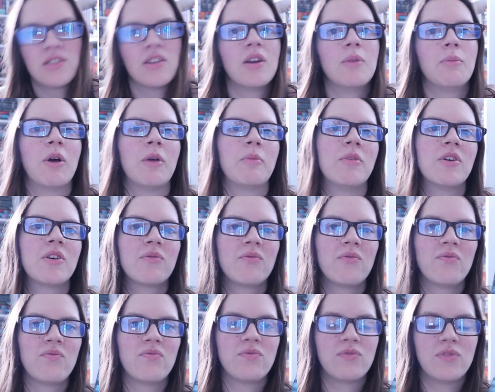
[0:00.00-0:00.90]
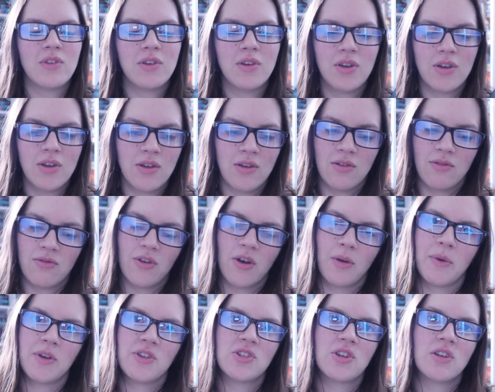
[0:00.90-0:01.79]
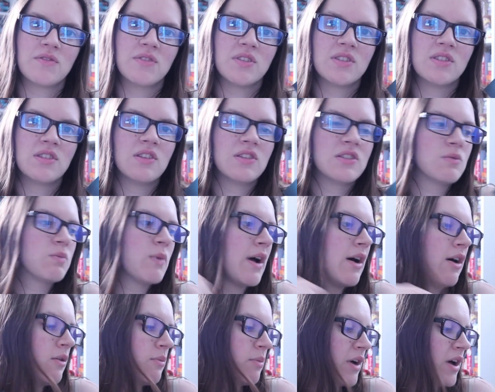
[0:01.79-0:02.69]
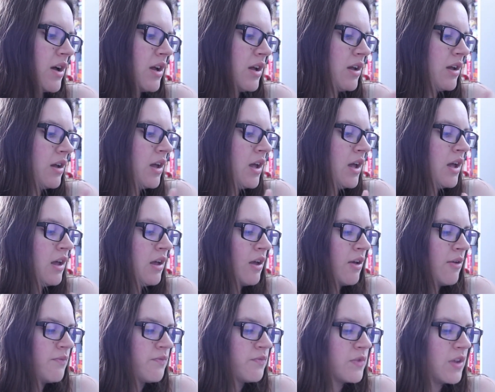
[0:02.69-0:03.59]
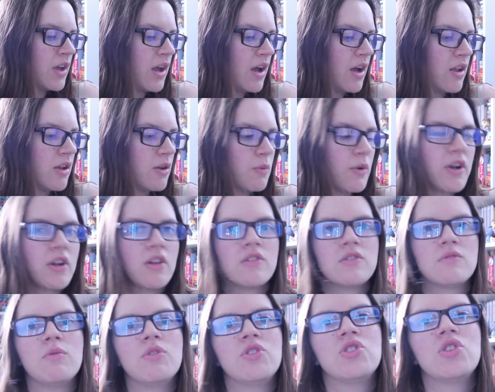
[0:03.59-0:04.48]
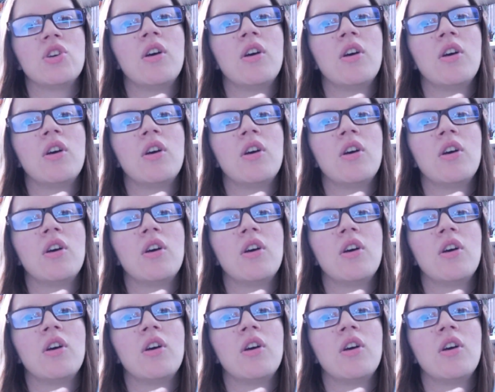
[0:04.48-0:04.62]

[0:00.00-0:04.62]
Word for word: sorry, my book found my shelves, is The Swell by Allie Reynolds, which